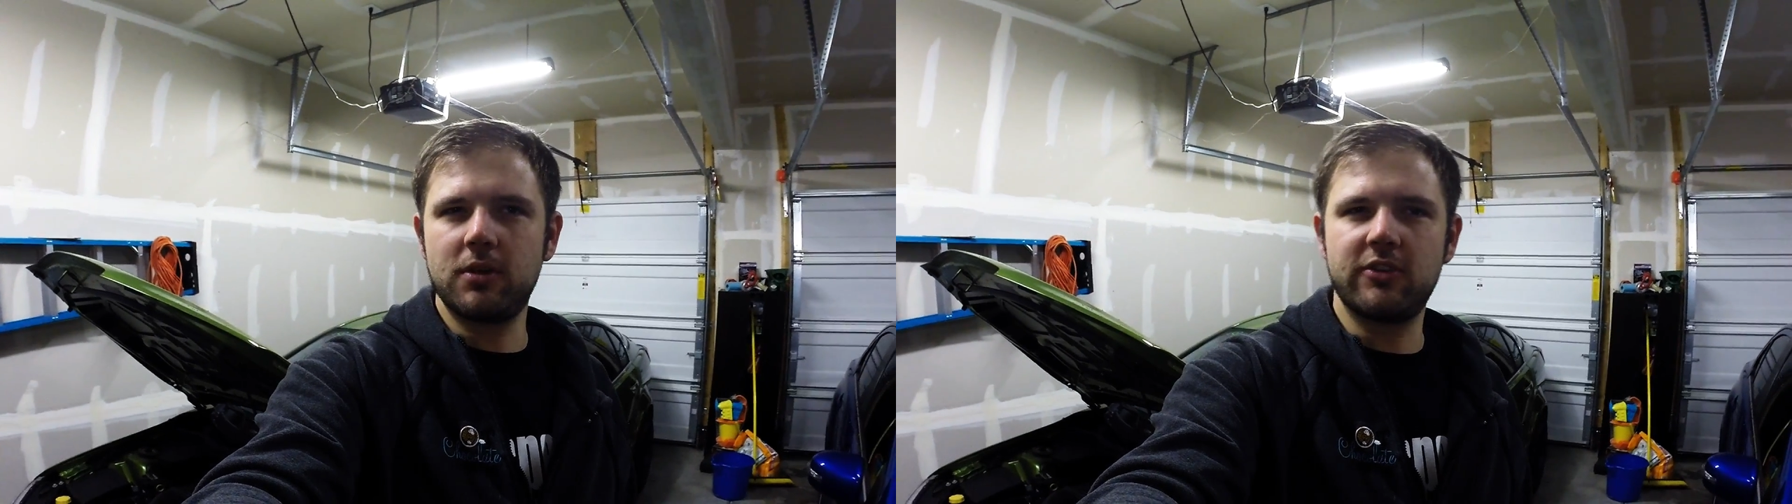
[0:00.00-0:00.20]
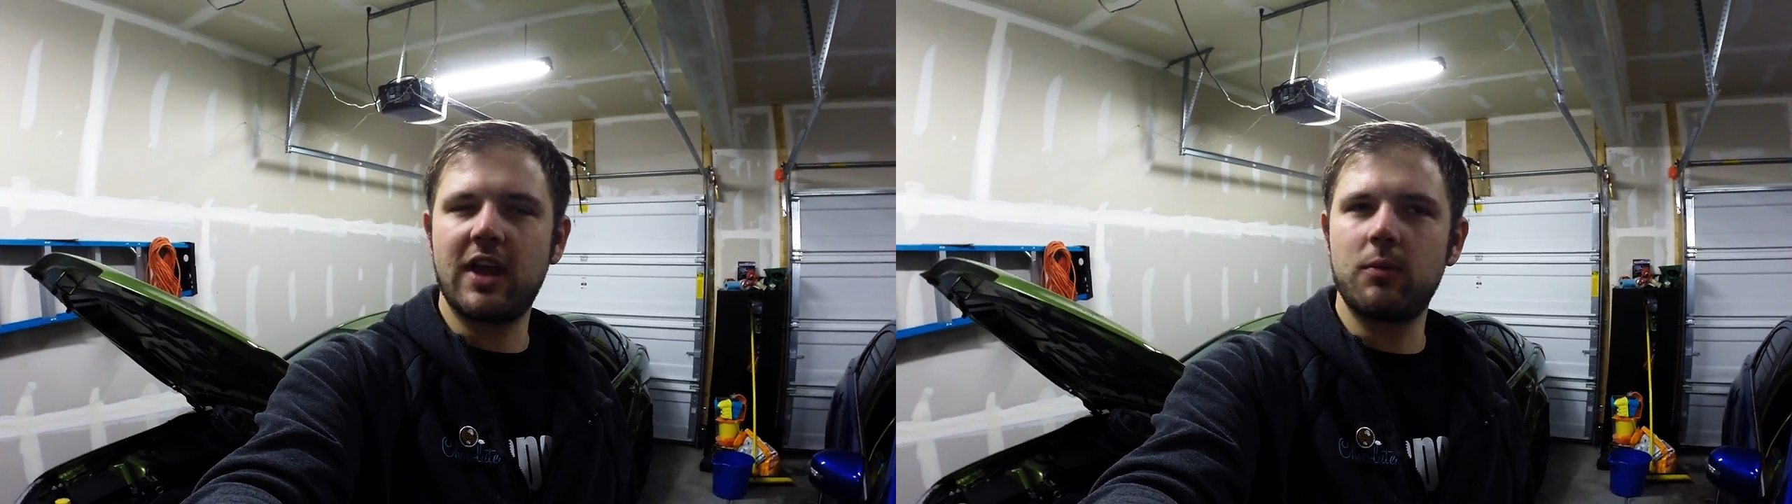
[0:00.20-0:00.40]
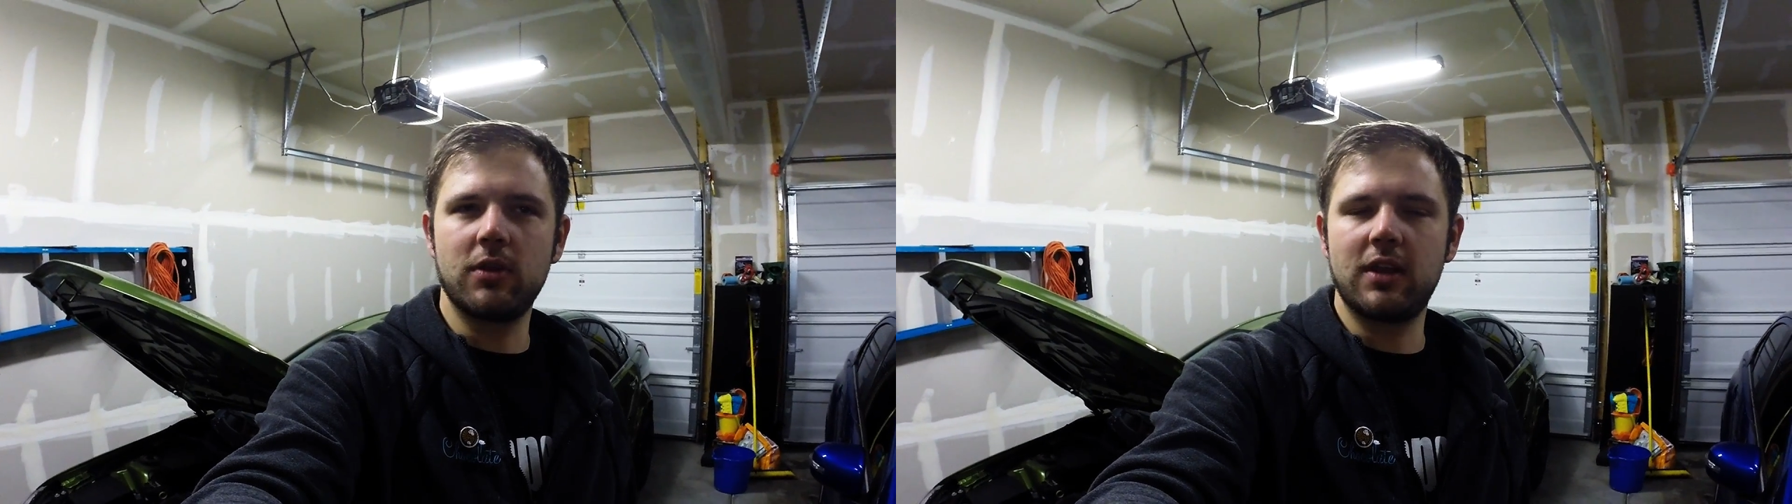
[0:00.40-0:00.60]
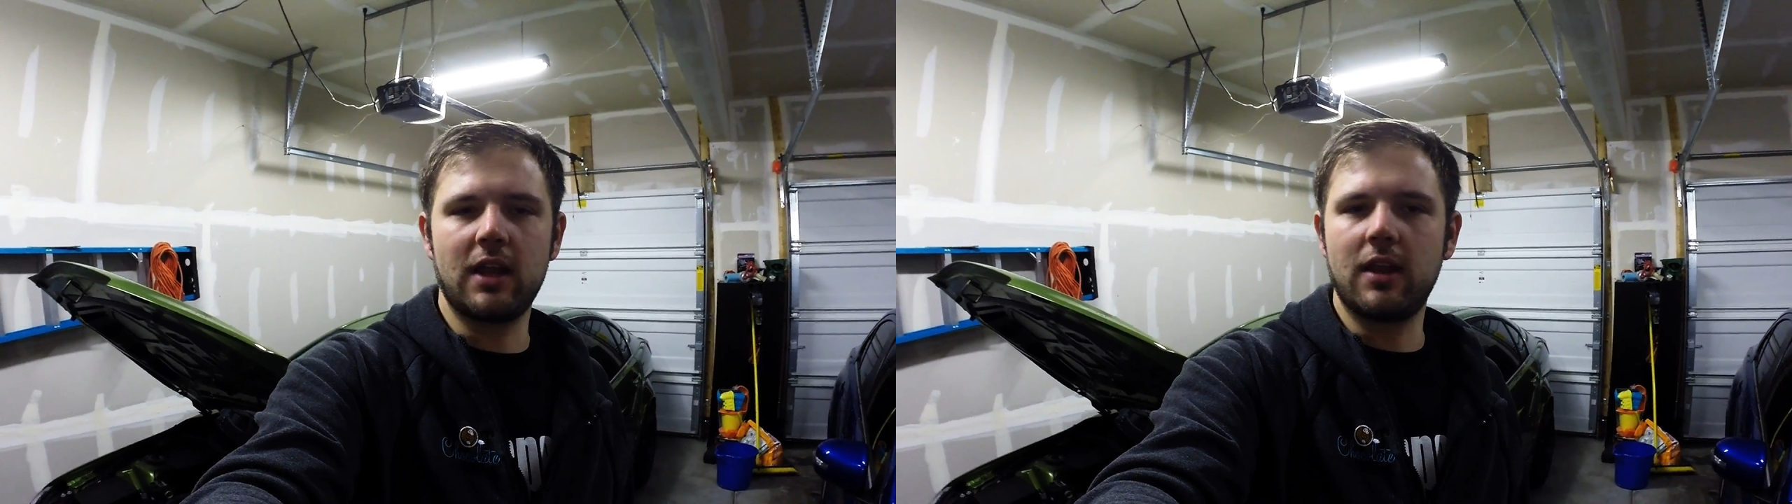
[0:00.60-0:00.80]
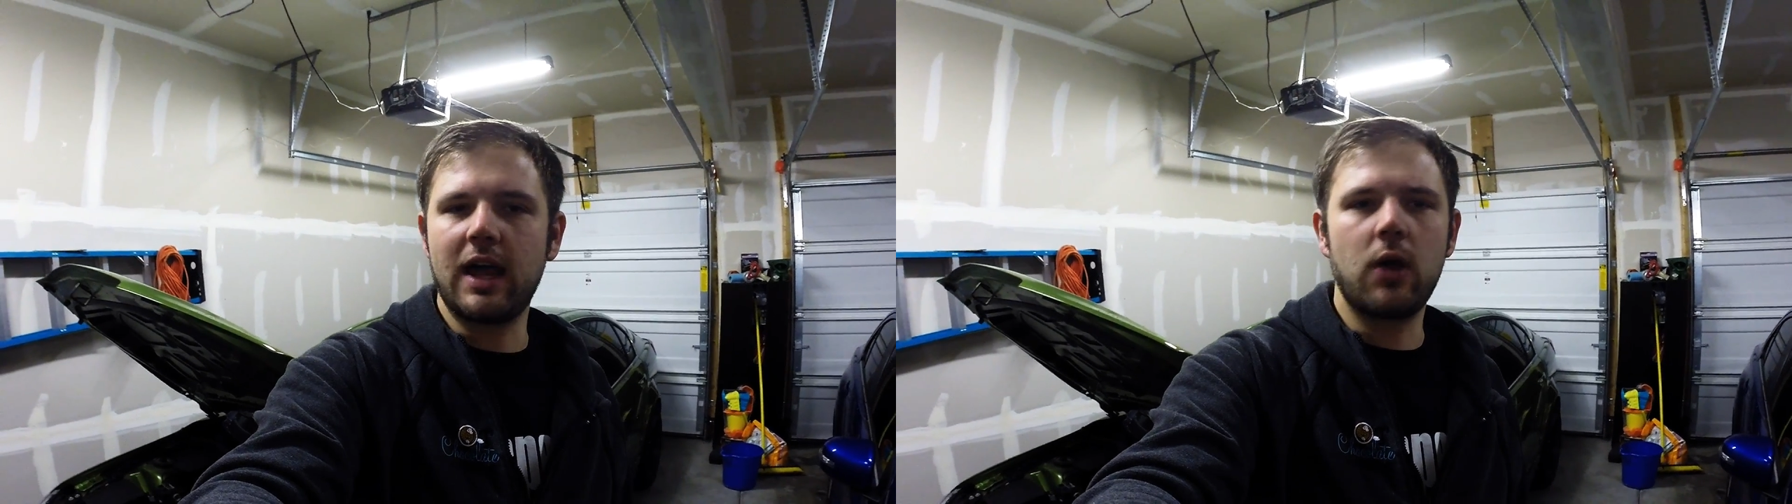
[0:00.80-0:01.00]
but it's not really
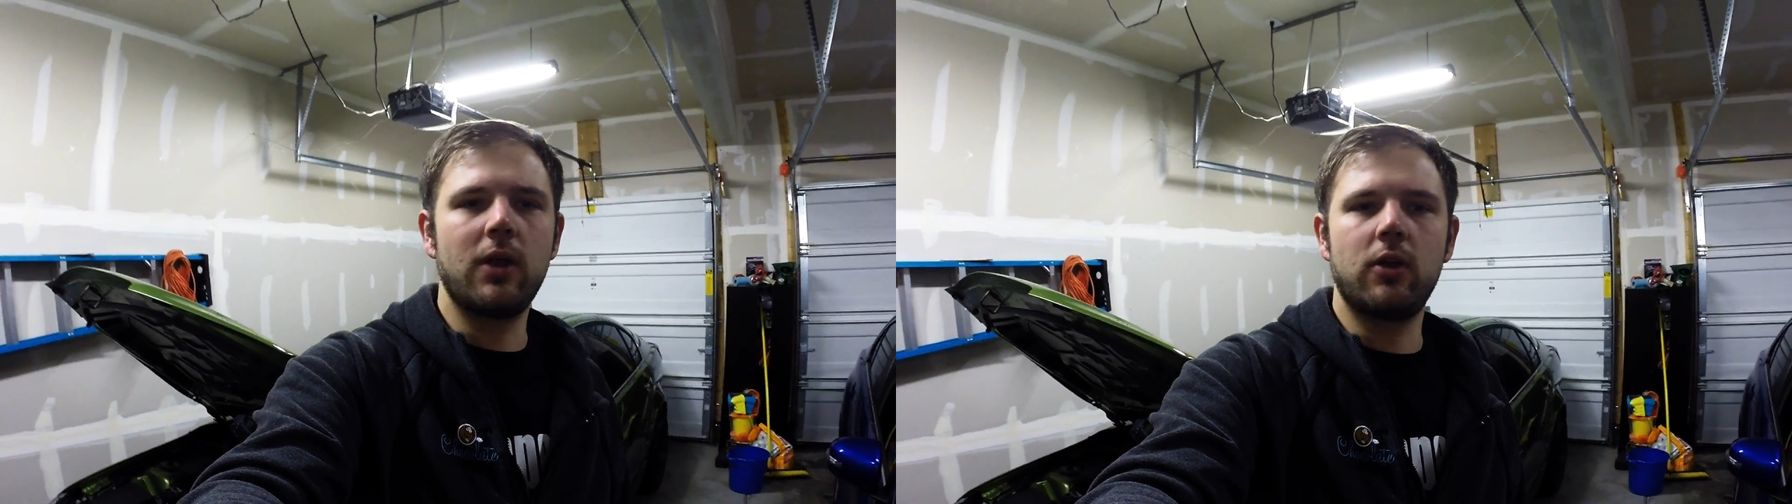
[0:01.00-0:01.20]
that loud.